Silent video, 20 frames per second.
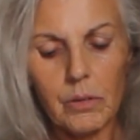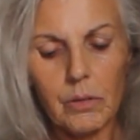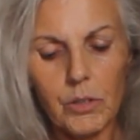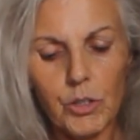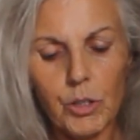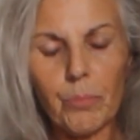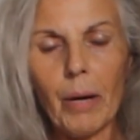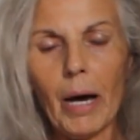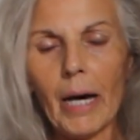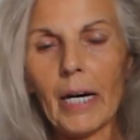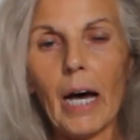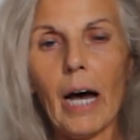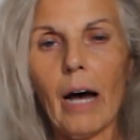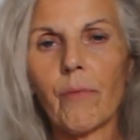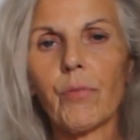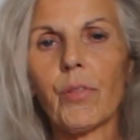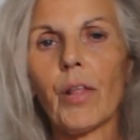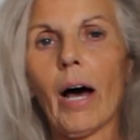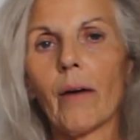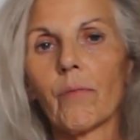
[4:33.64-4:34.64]
You may
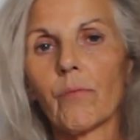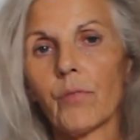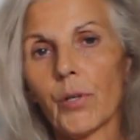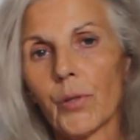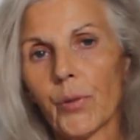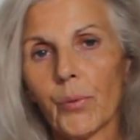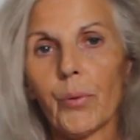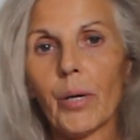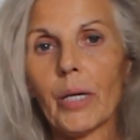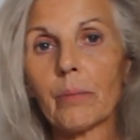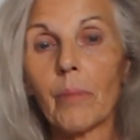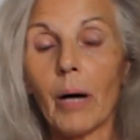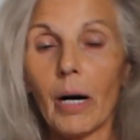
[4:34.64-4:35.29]
have that for 3